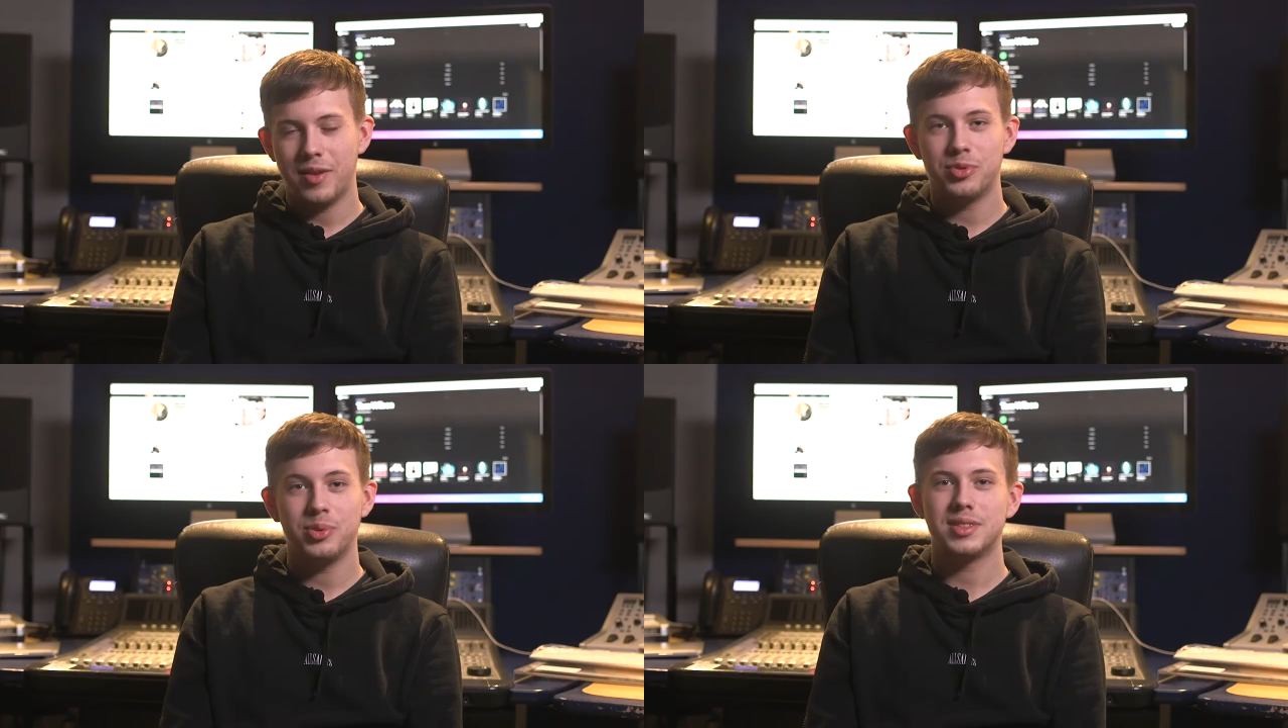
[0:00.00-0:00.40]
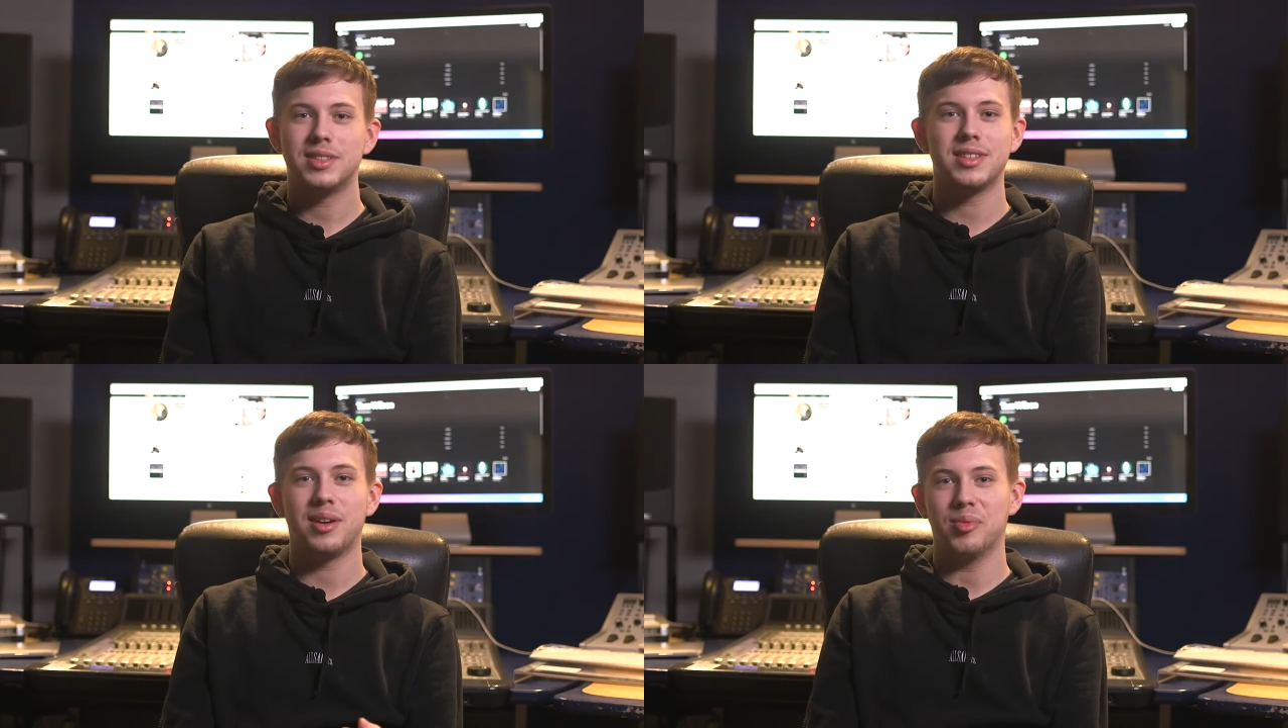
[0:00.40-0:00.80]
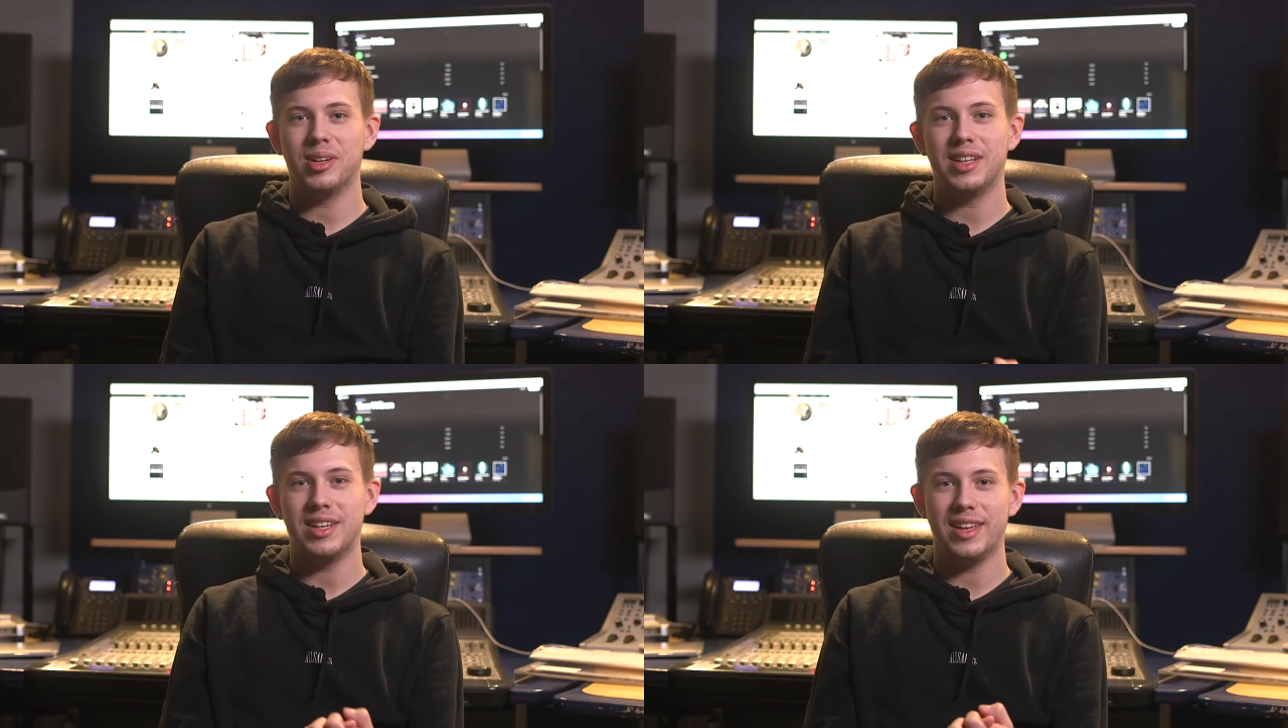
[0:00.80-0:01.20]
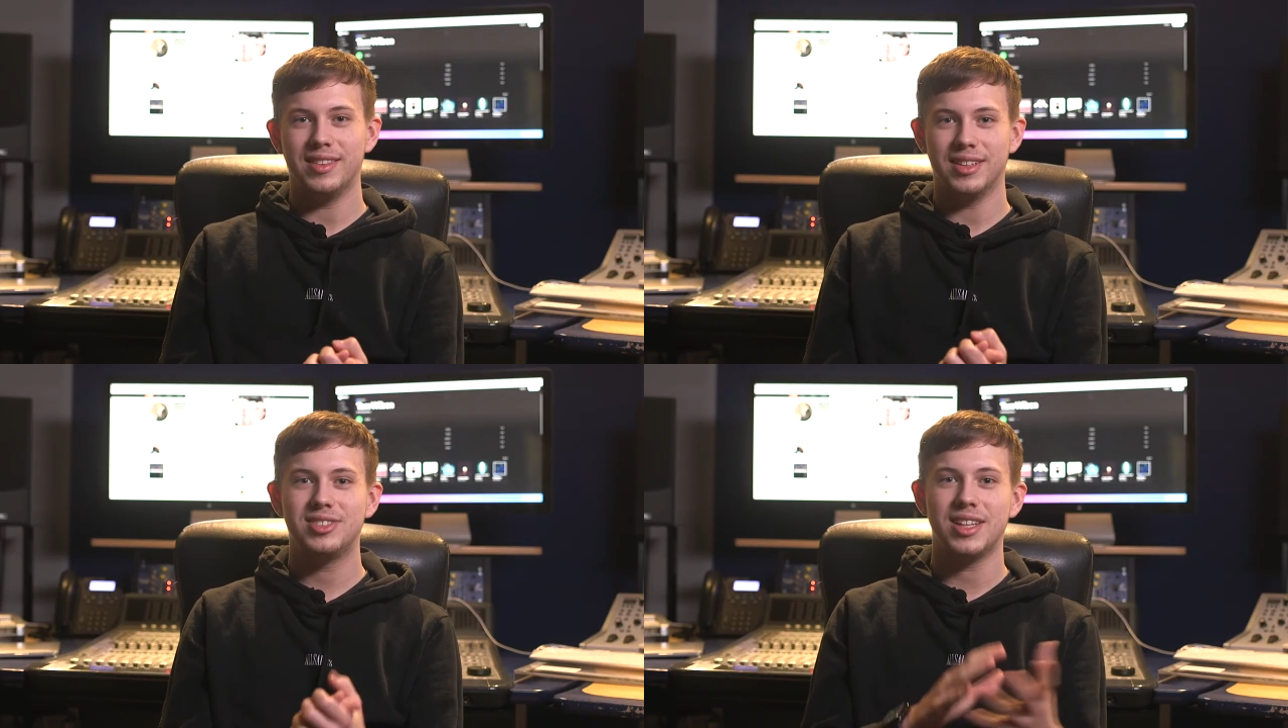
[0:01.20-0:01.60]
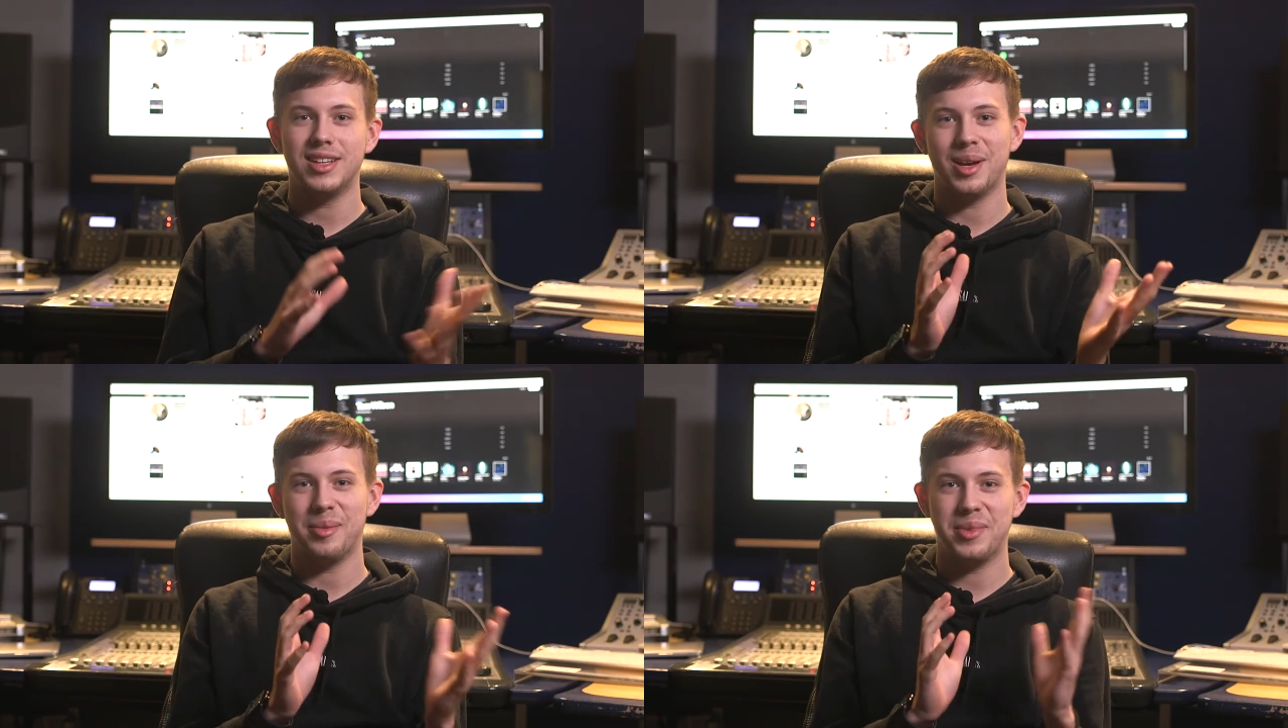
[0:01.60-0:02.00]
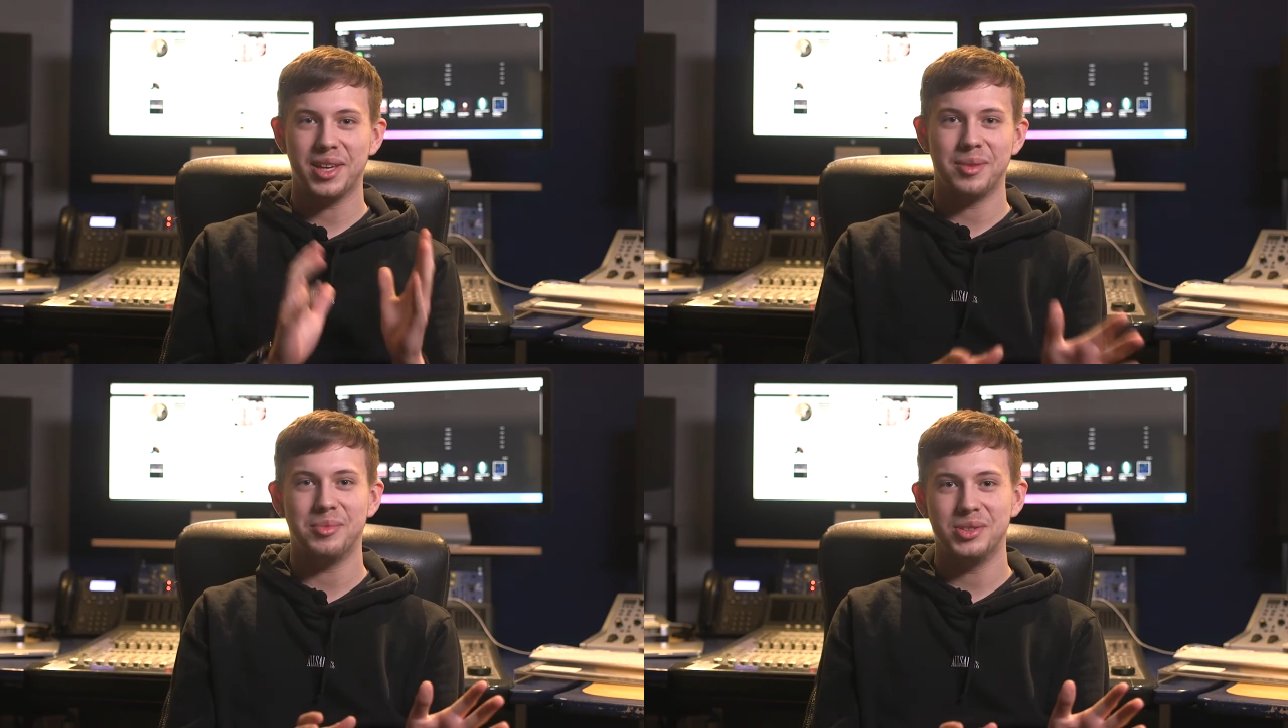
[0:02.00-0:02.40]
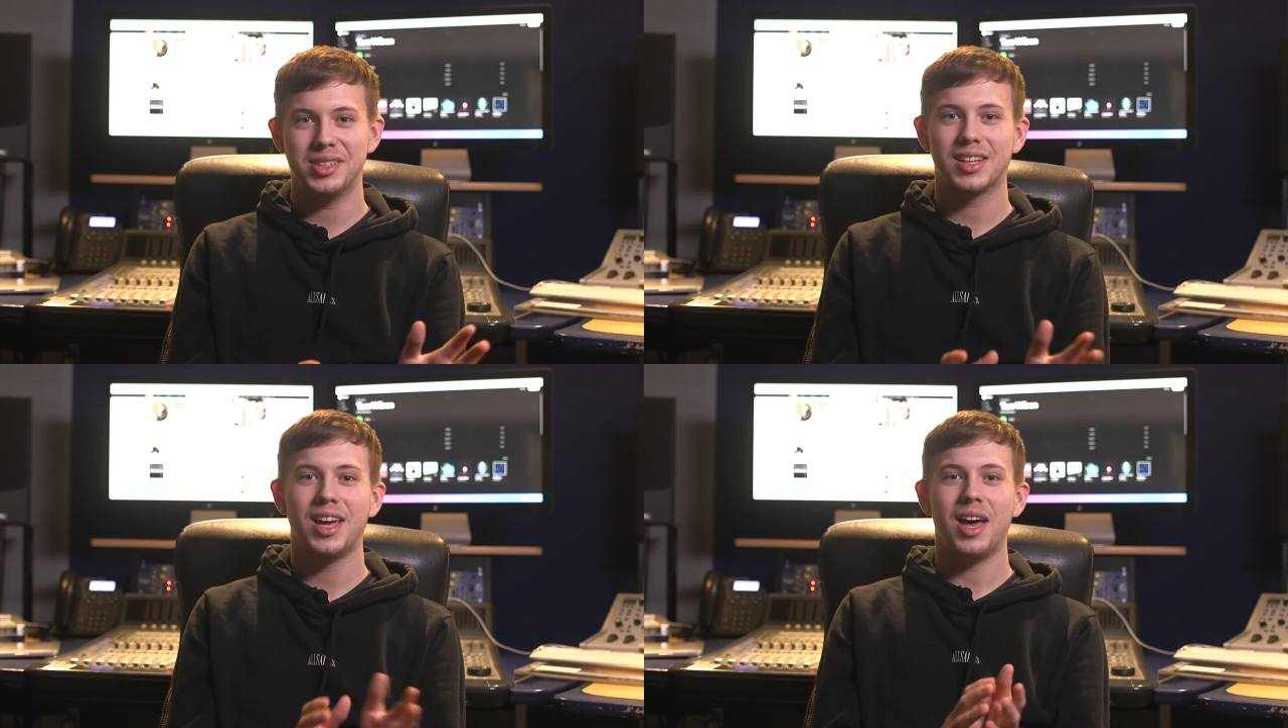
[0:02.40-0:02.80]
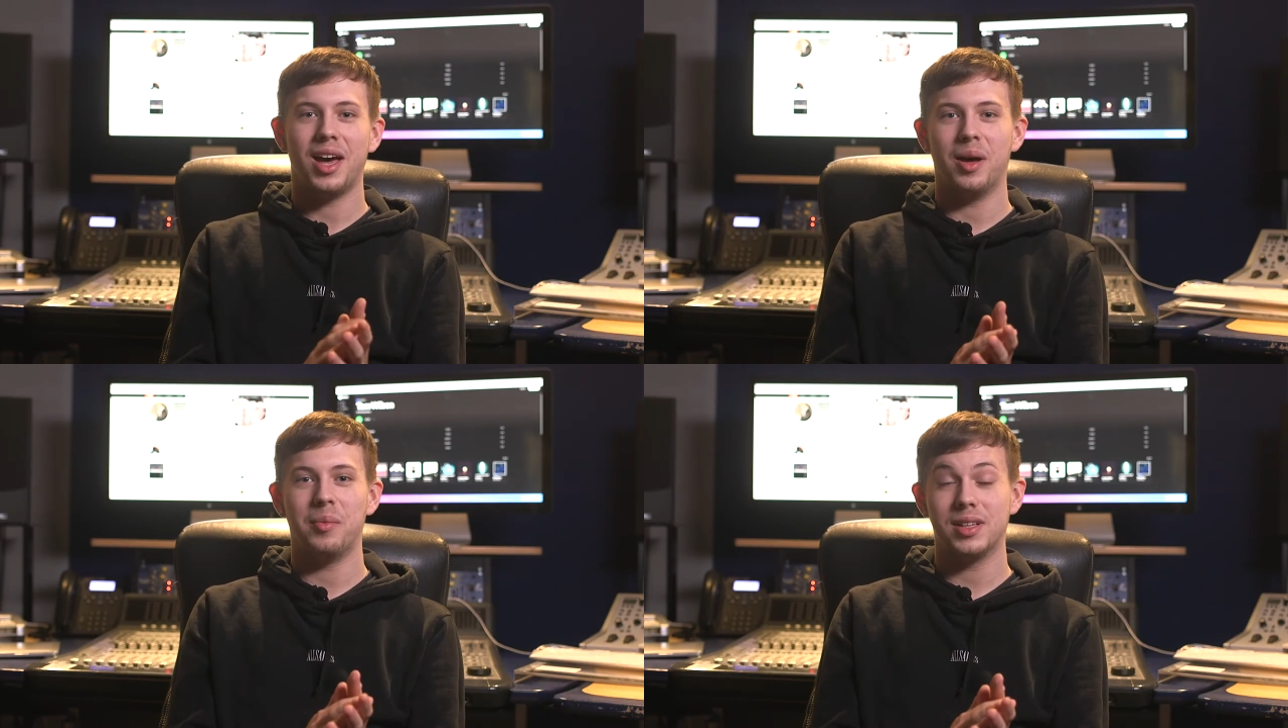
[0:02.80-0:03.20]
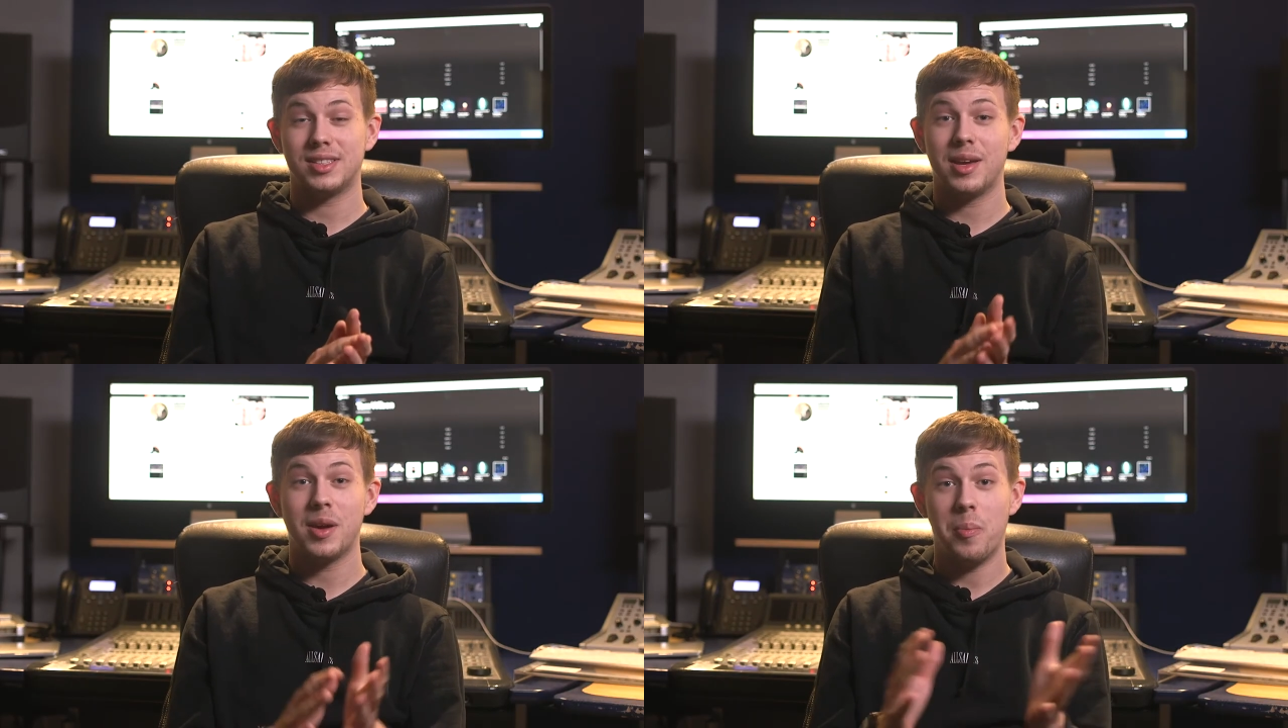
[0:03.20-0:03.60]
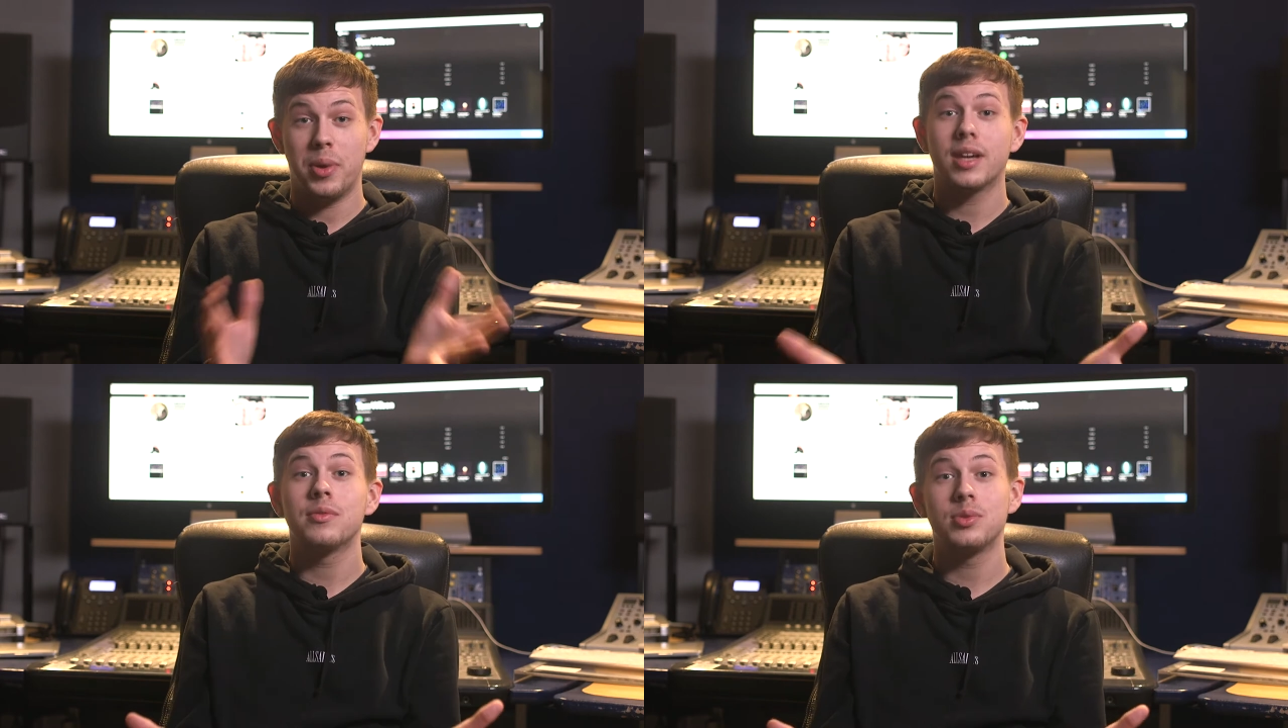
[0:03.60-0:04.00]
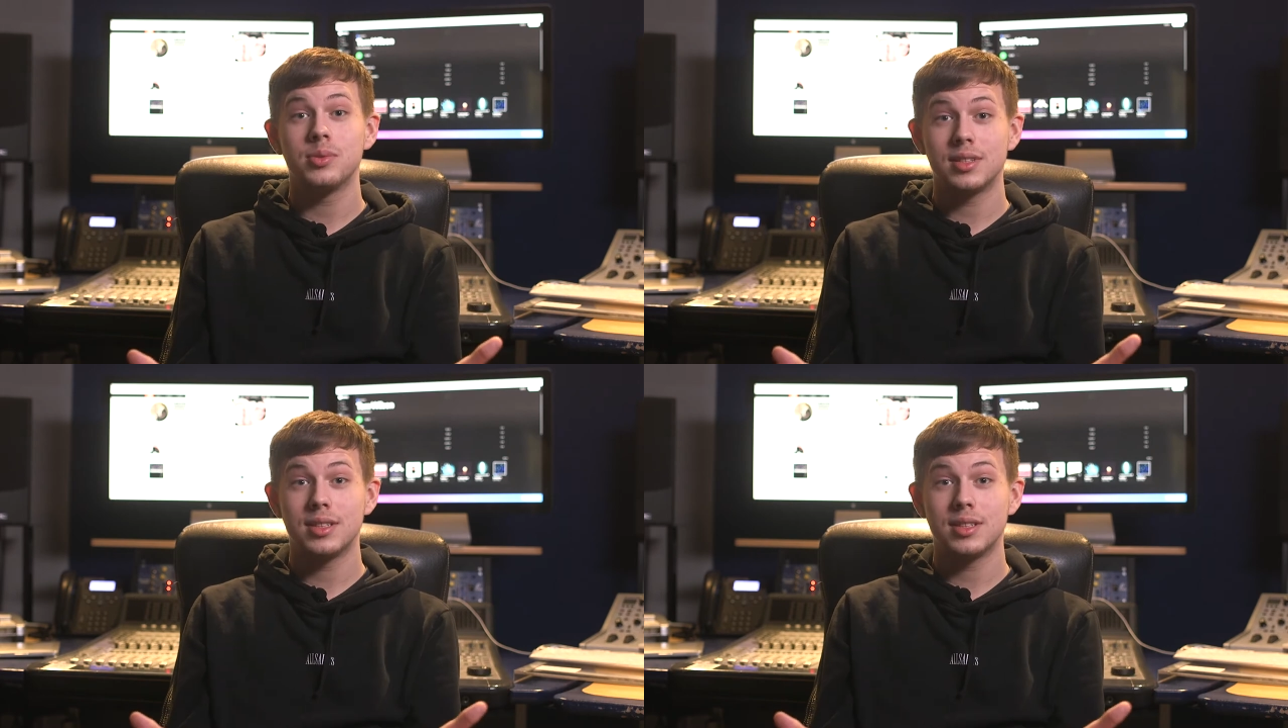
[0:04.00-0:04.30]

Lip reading: influences aren't really in the scene that I'm making music. I'd say a big influence